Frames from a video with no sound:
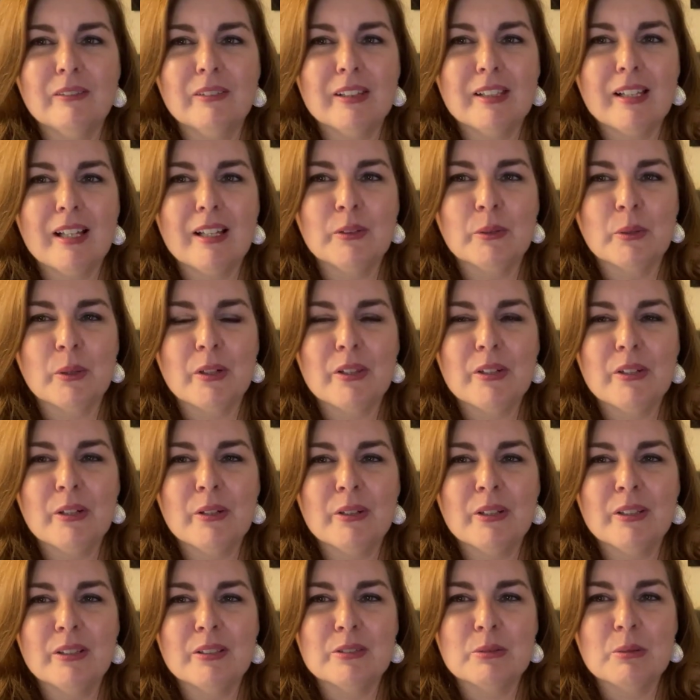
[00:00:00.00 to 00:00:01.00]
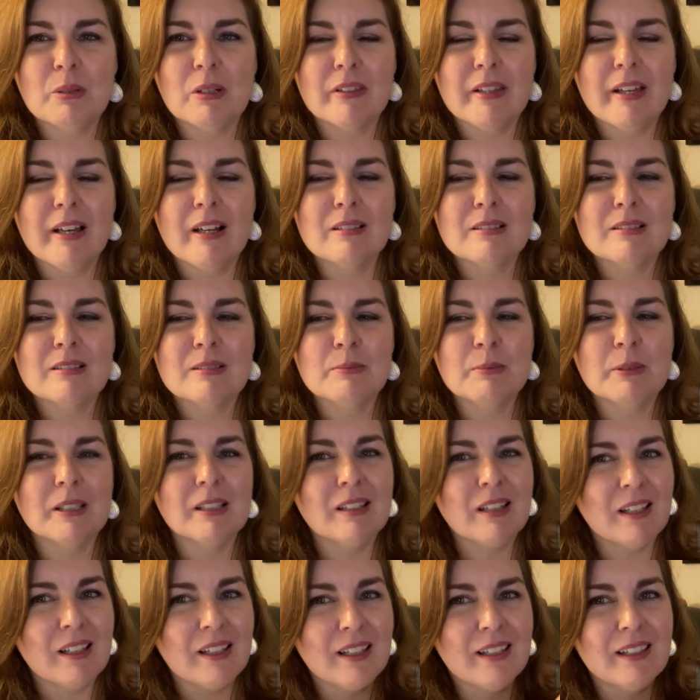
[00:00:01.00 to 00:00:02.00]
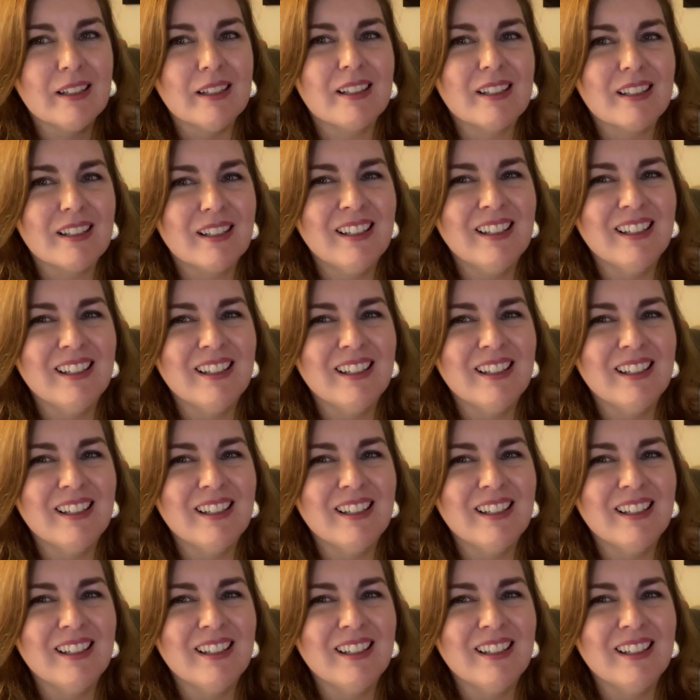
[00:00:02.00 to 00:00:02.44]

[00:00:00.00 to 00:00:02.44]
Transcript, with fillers: with that North node in the 12th house has been like,